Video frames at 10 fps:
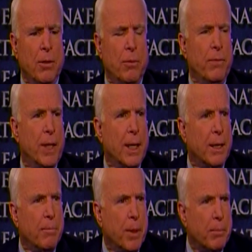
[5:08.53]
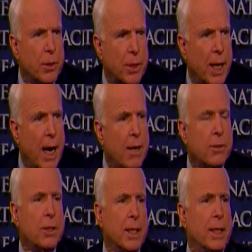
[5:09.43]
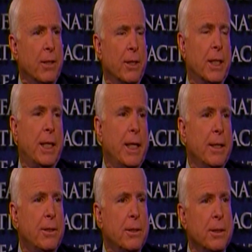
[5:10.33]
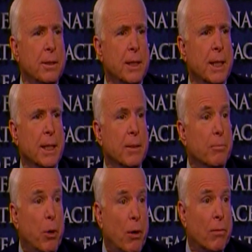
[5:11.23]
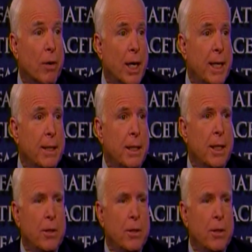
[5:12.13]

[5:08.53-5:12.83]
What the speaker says: We've got members of the House like Eric Cantor and Paul Ryan.